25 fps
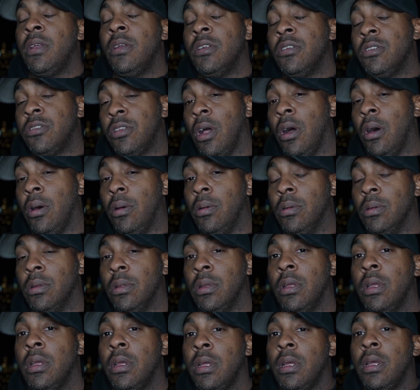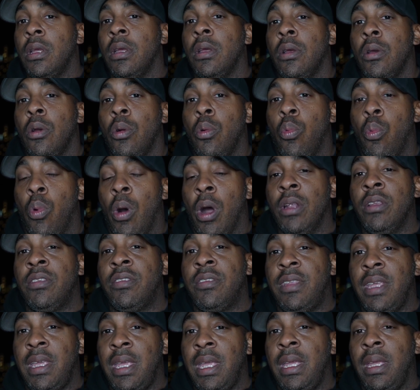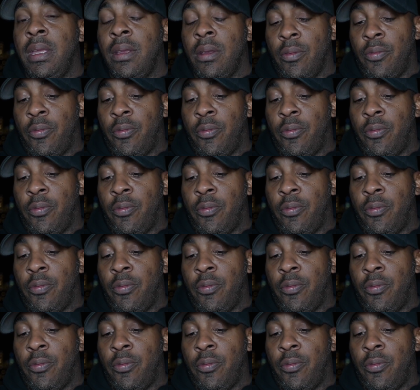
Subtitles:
So once the